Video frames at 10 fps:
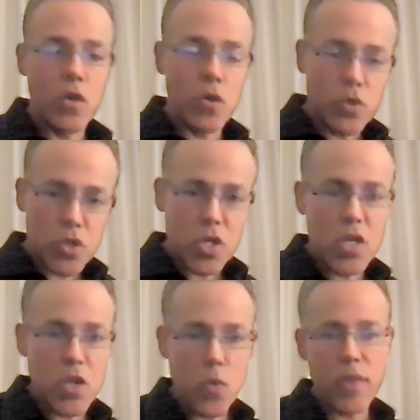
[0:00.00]

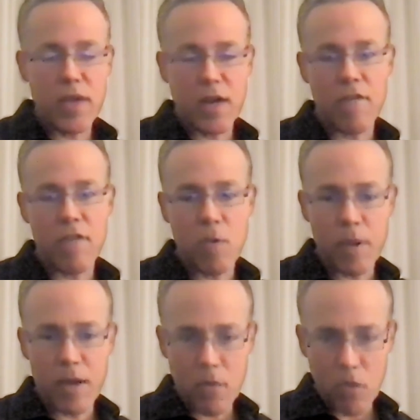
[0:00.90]
continue with the
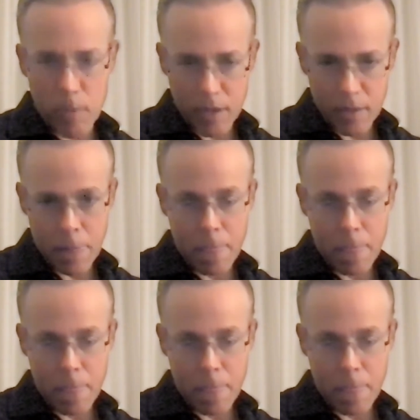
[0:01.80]
carbidopa levodopa.